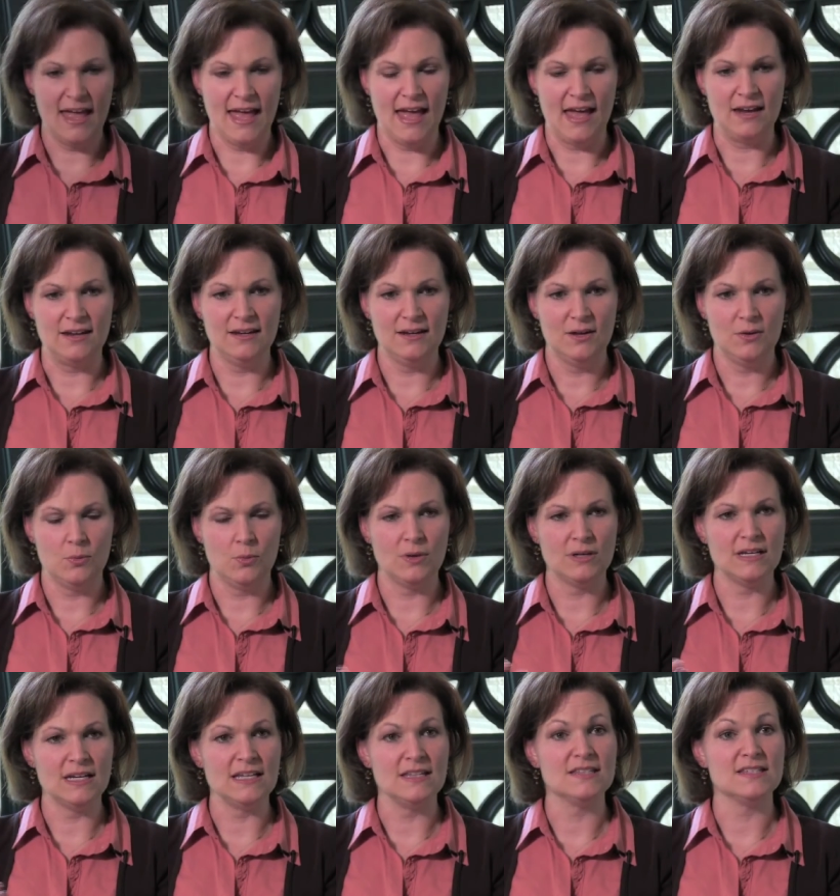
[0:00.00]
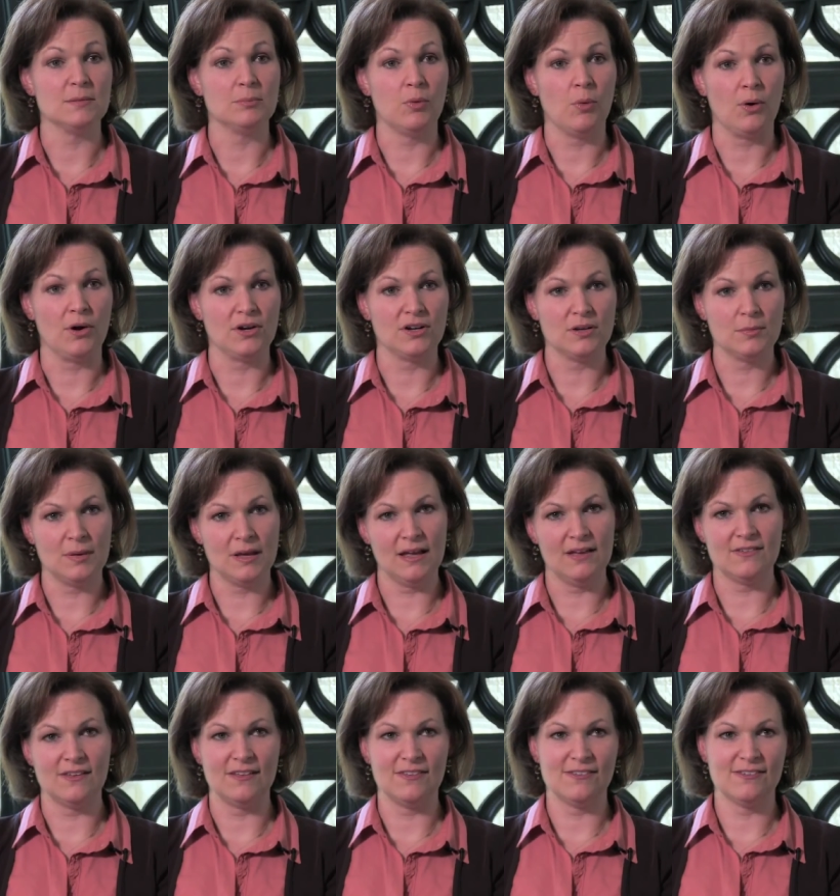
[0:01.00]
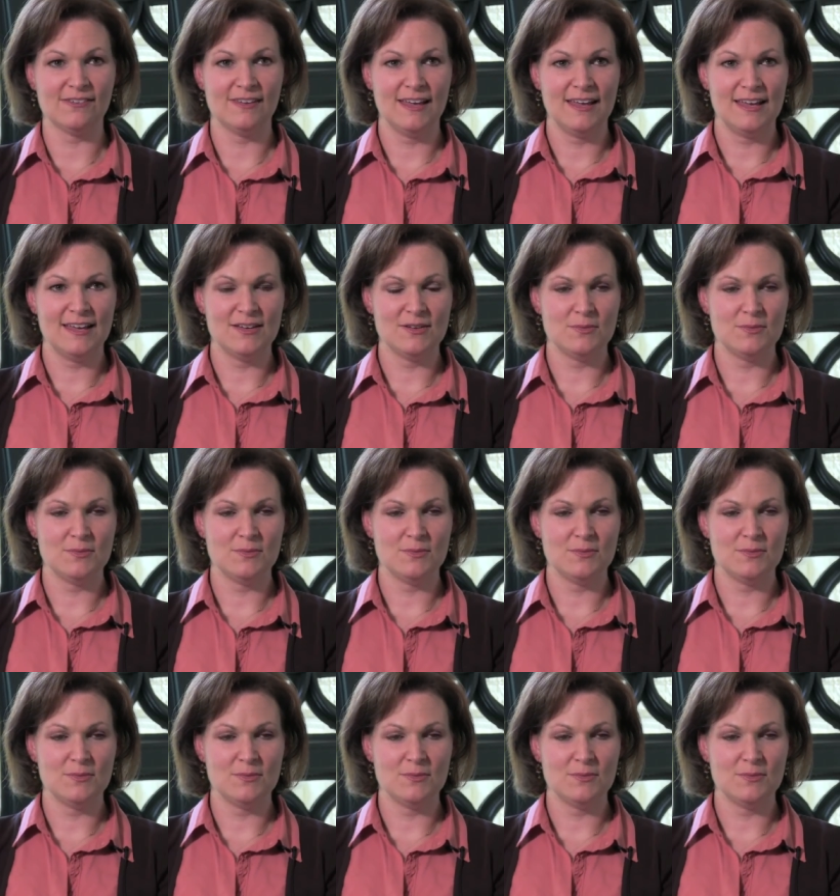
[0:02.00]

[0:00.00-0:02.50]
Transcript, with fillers: the head would need support because it's